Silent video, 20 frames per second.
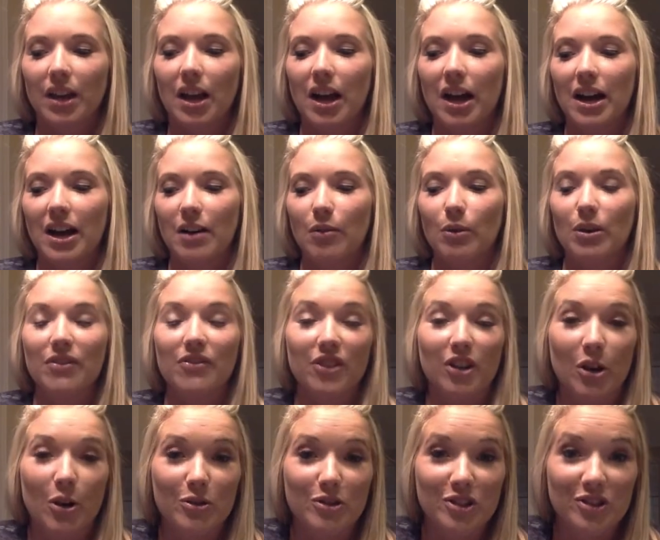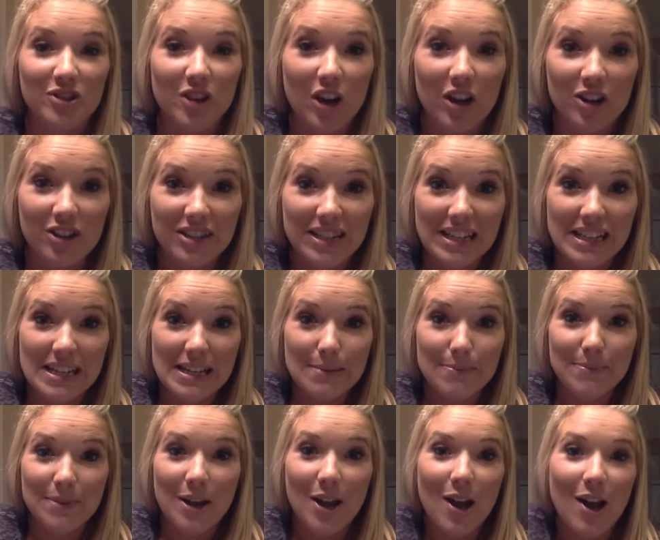One of the coaches on our
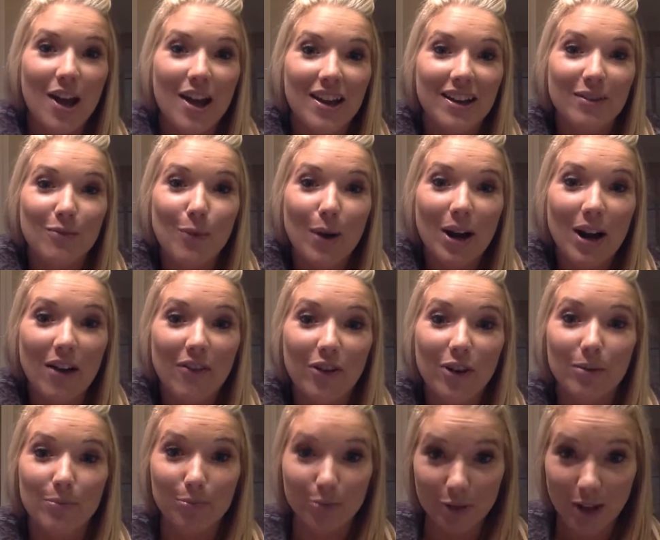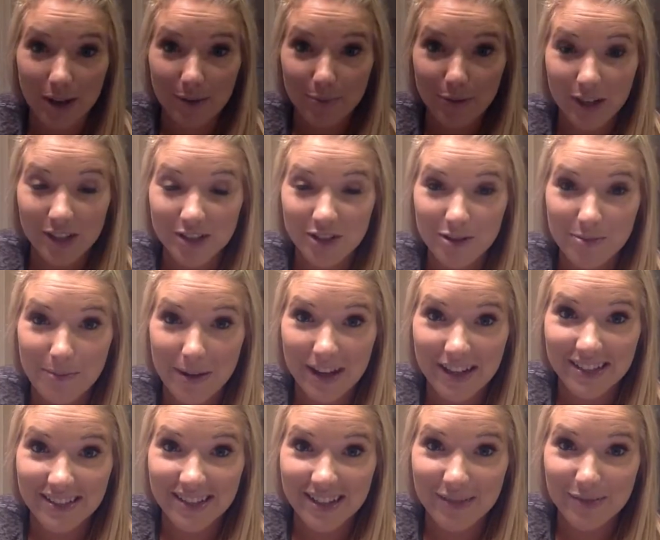team went off her blood pressure
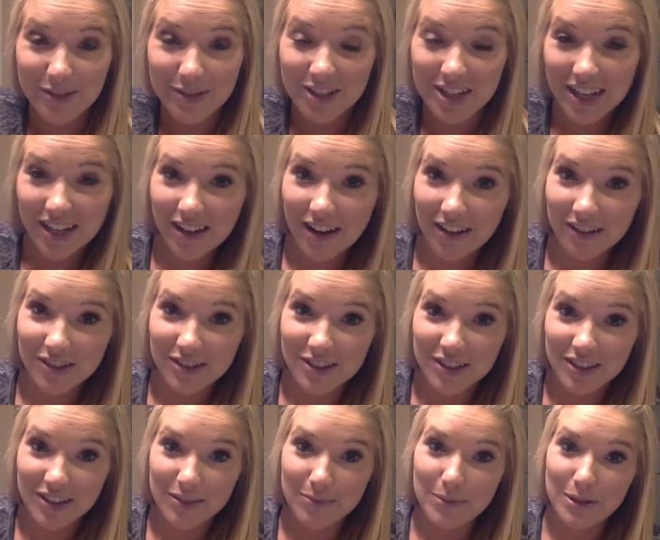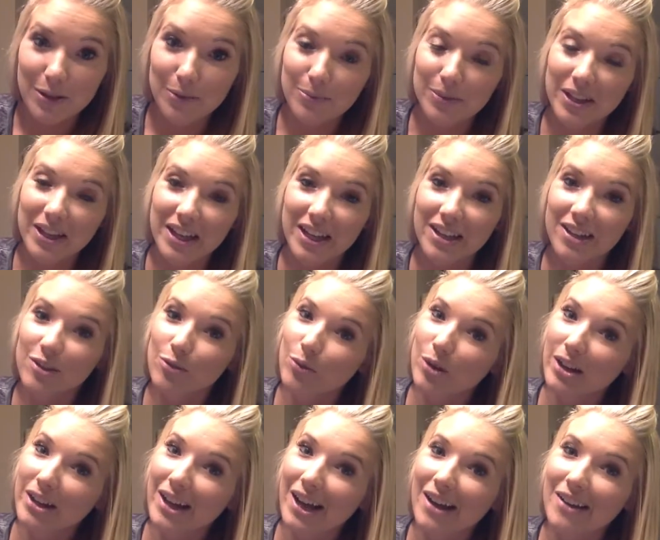medicine with Shakeology and the meal plan and the
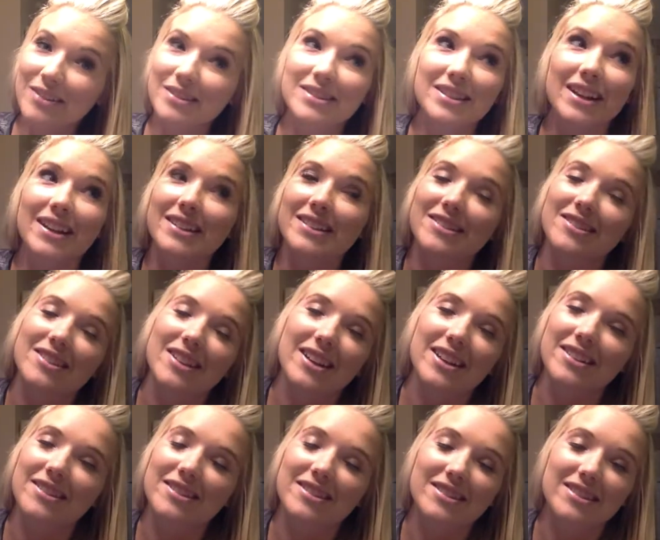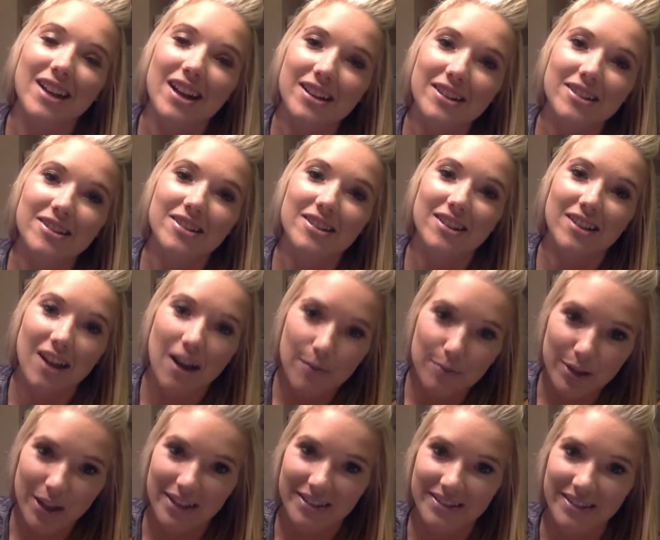workouts. It's such a
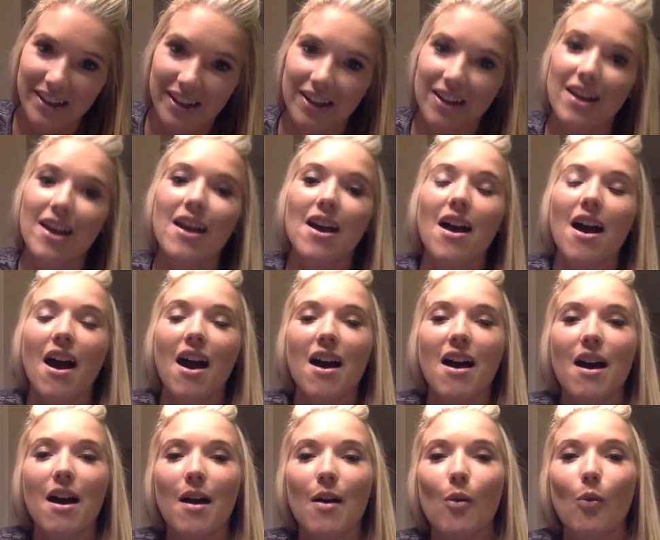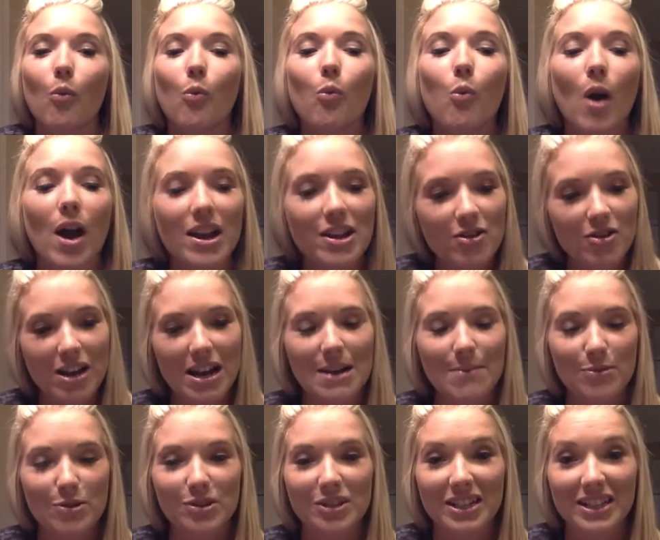blessing what you're
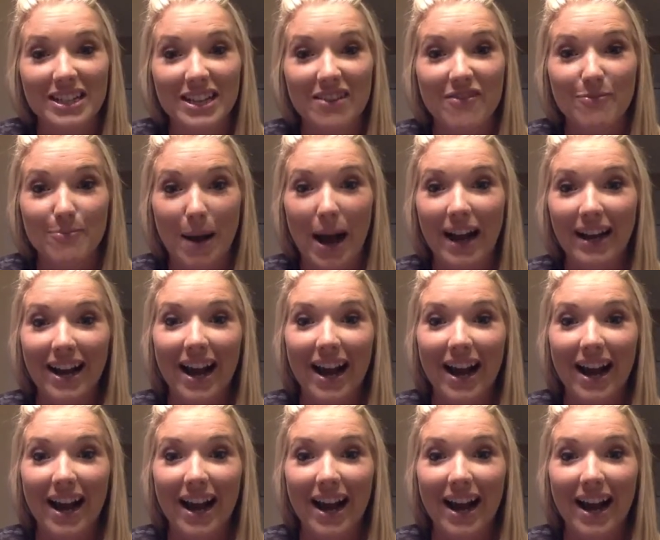able to give back.